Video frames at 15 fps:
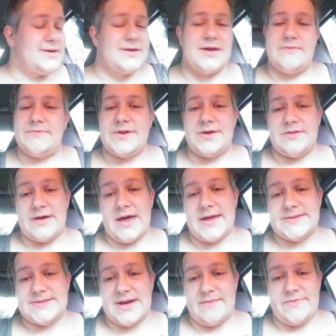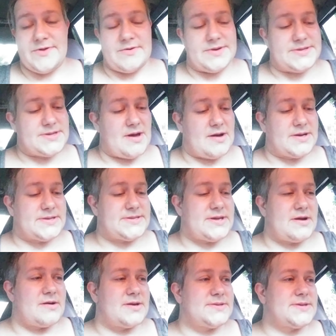giving you the heads up through the songs
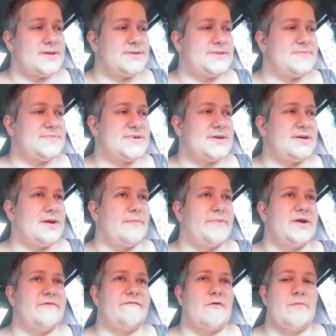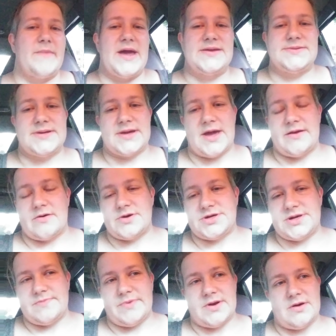there it seems like a bit of romantic
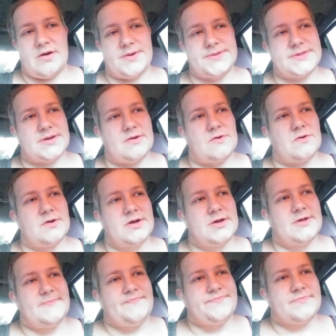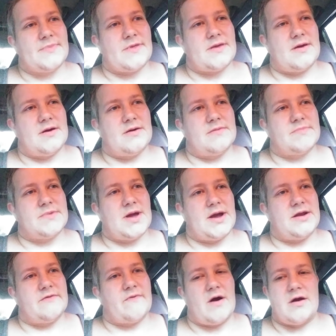energy but also um,
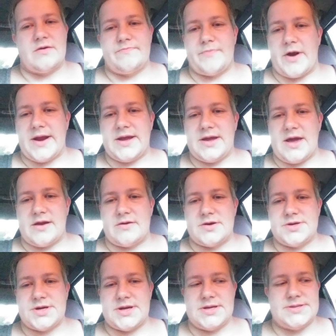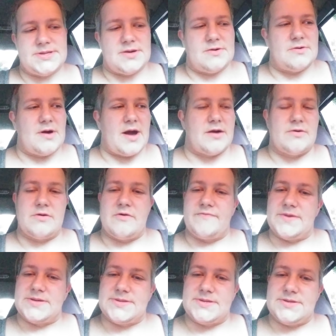kind of heartbreak energy. So I don't know if
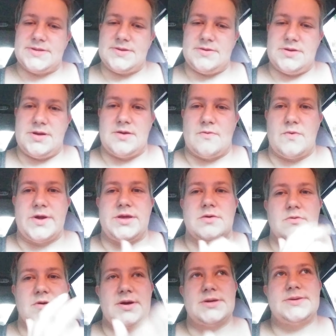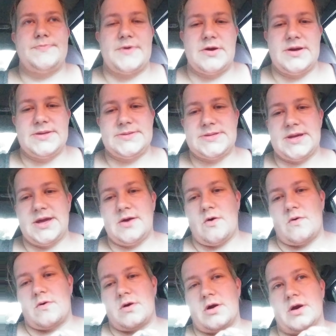this is you know what you're experiencing
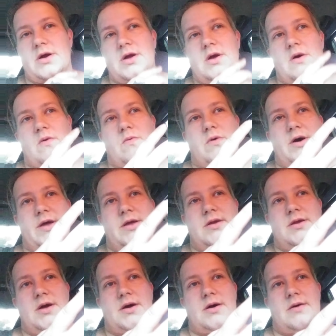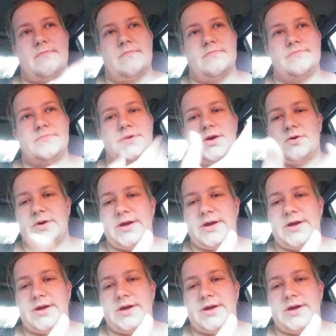or what um, you're